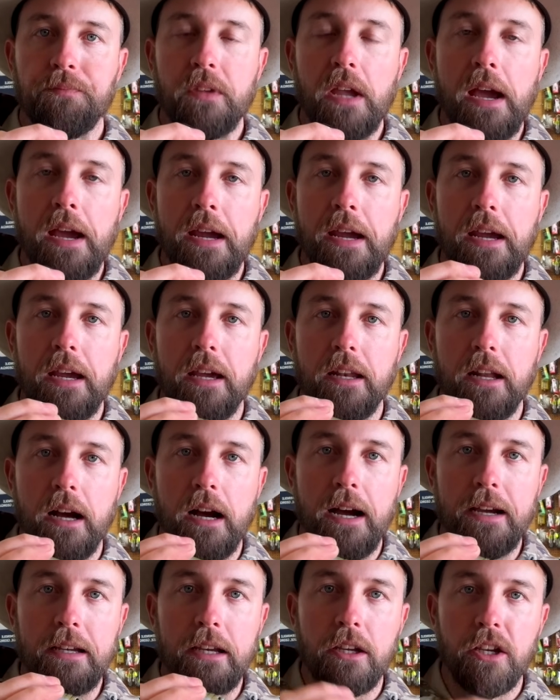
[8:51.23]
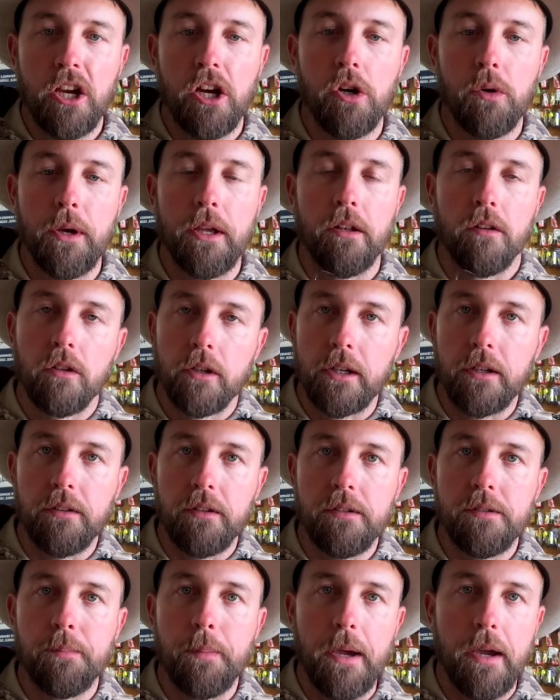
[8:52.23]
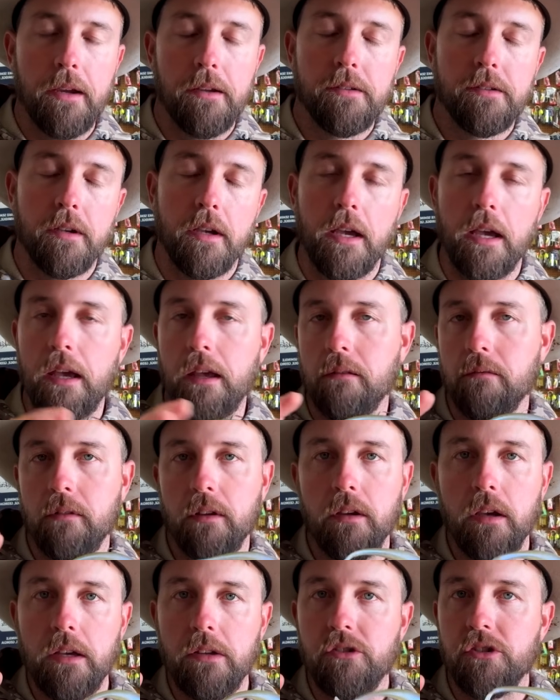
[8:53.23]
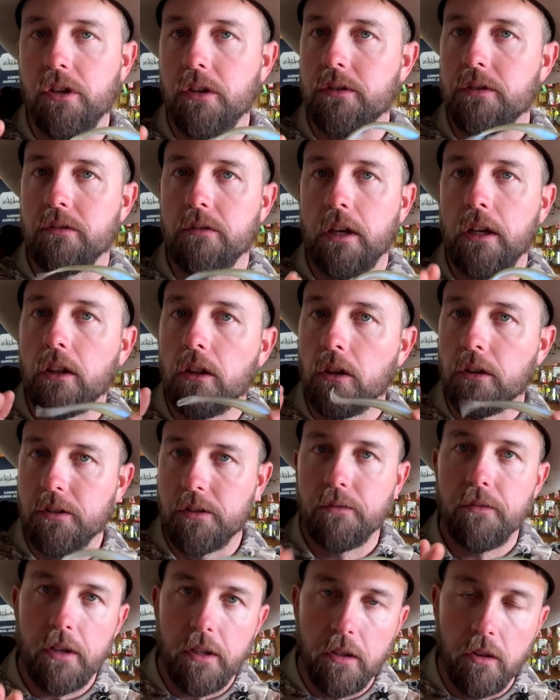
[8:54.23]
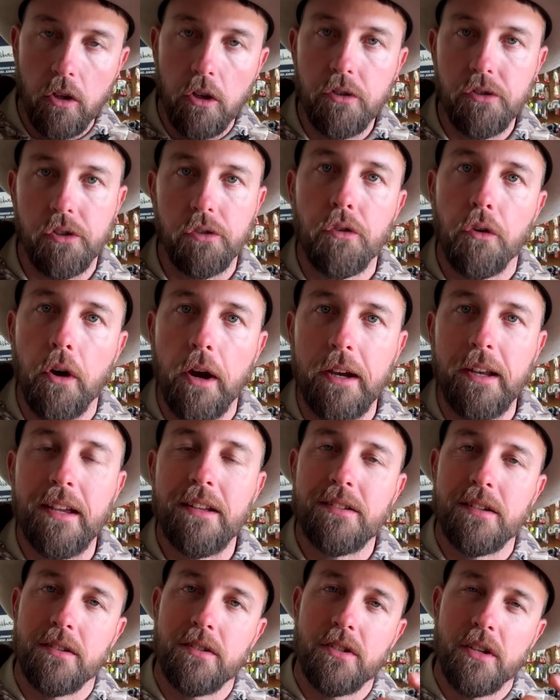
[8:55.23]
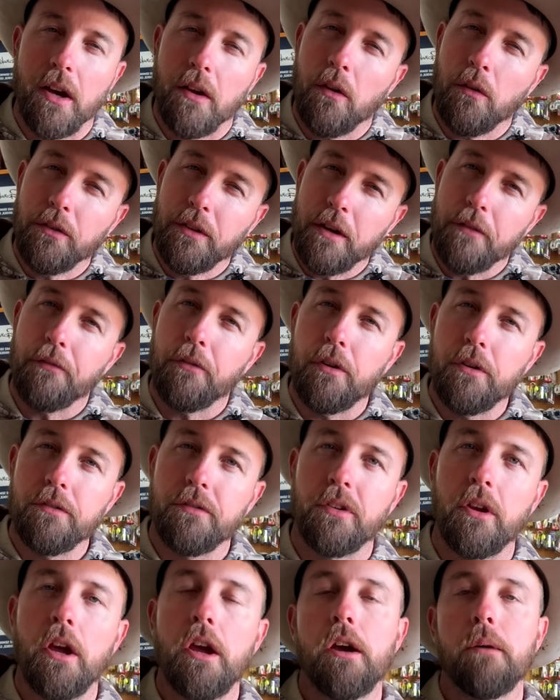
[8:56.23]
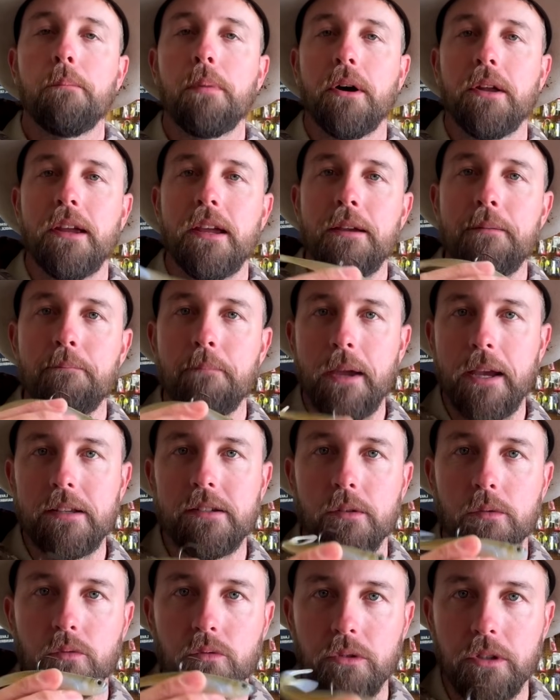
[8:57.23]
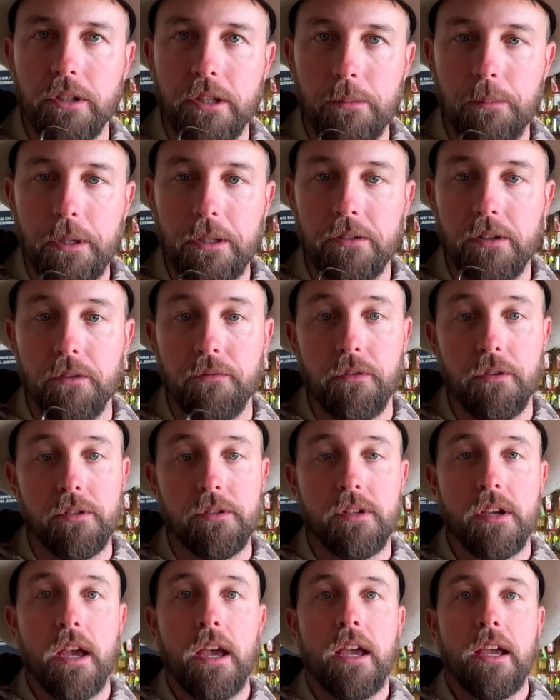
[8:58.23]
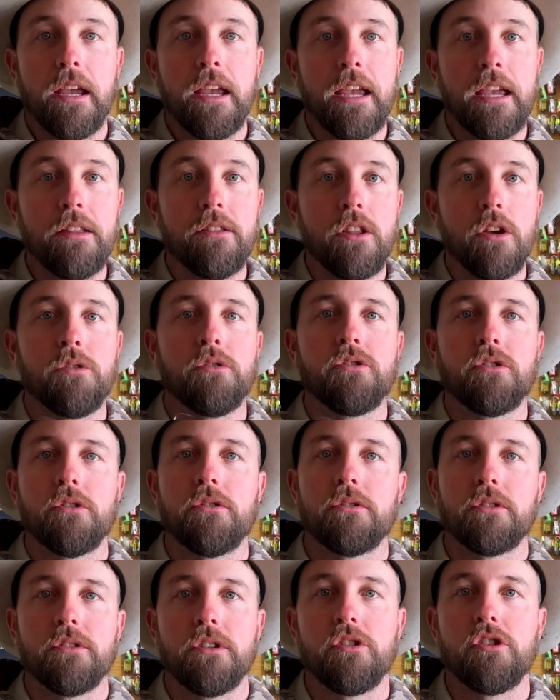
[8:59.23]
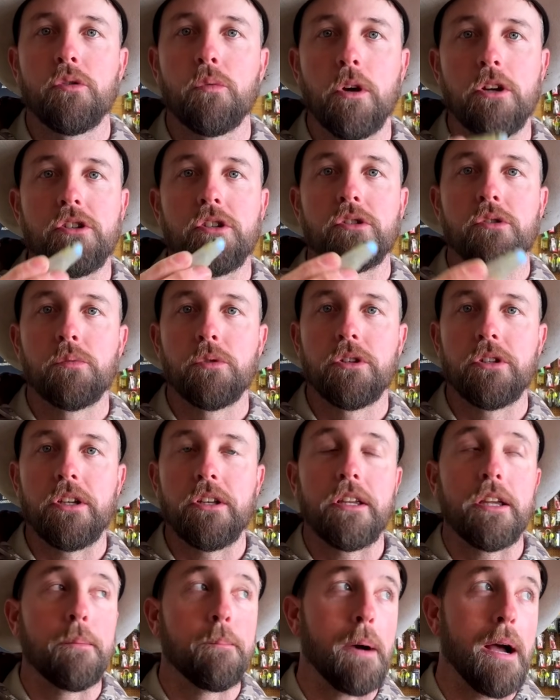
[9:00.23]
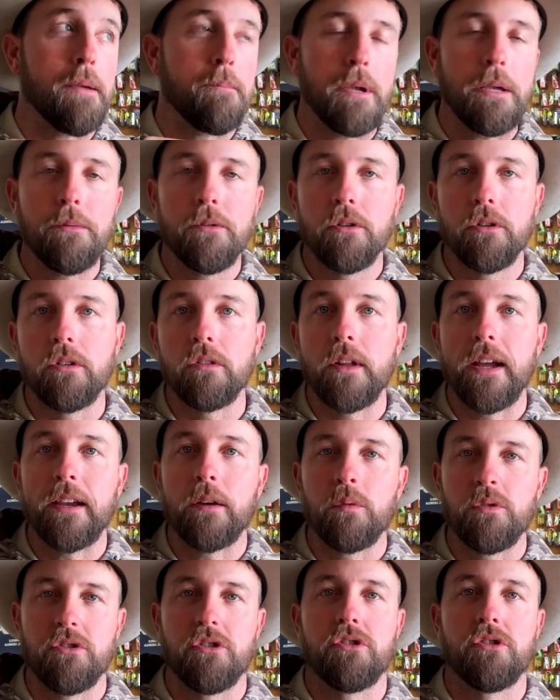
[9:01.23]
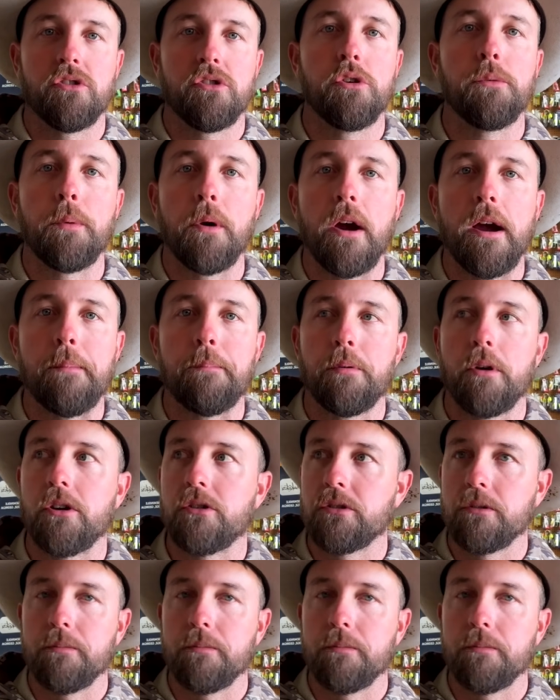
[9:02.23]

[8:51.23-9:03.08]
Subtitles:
And I can go in and look at these baits, and it looks great. It's a subtle difference, but it makes a really big difference in those certain situations where you need to get a bite. Maybe you're on a lake where it's just super high pressure.